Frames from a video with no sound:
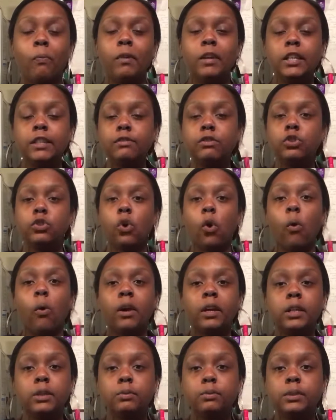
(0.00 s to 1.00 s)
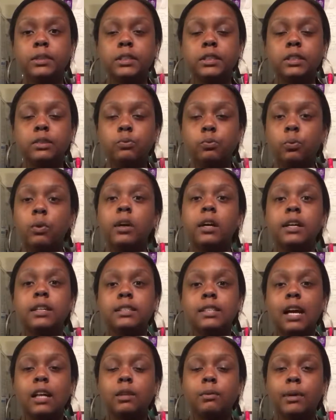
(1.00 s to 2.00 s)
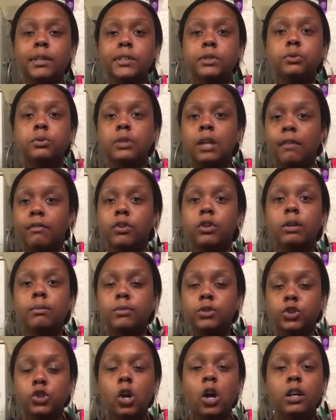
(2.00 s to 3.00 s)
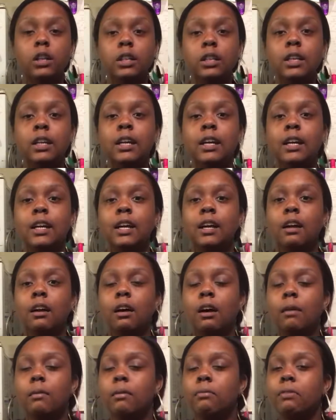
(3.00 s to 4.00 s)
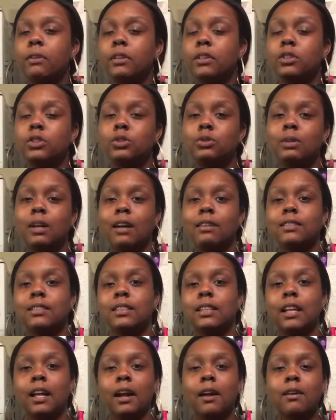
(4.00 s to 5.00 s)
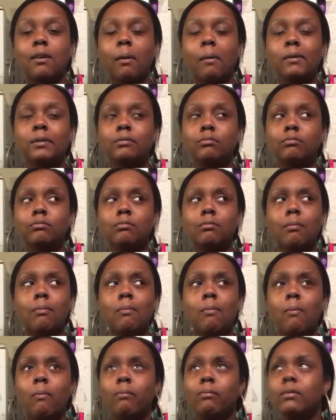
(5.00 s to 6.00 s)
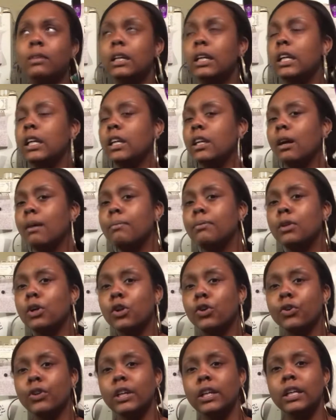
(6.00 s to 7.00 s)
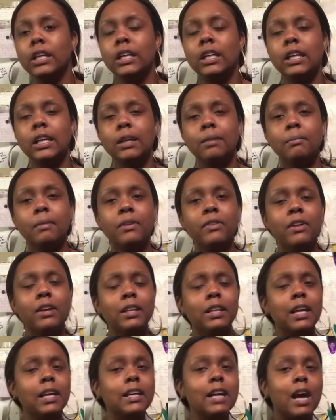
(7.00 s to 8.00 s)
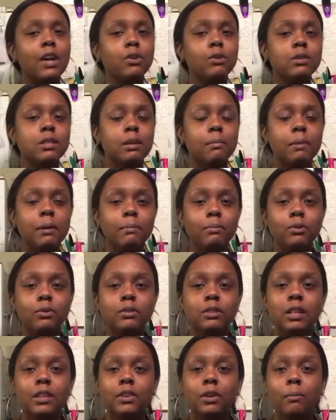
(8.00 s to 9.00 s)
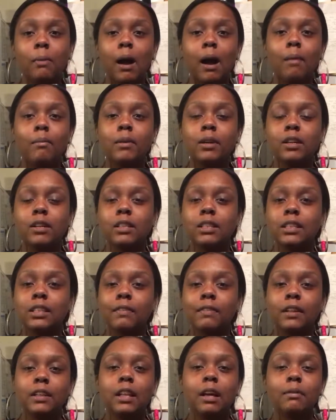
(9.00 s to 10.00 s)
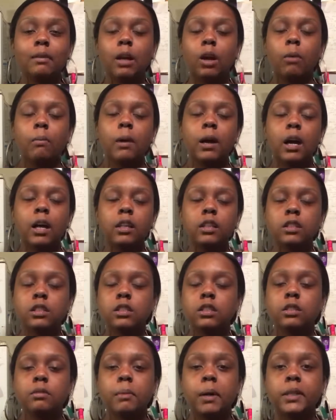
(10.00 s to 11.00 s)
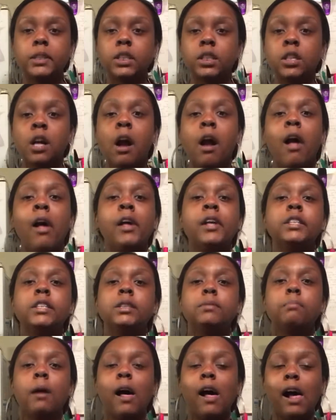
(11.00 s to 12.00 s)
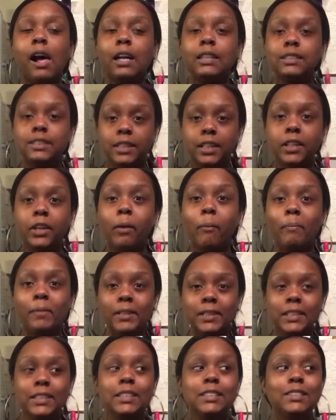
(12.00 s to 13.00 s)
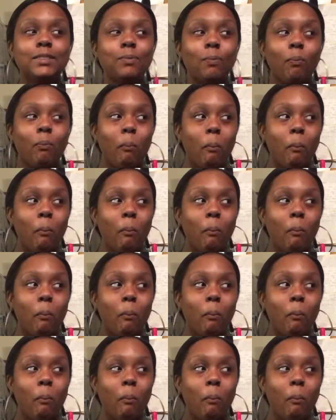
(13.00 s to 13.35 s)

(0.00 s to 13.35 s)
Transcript: Even though it was exactly what I told you, heavy cream and chocolate. The fact that you had to like heat up the cream, and then like I know some people use the thermometer and stuff like that. I'm like, oh my god, this is too much. But I did it because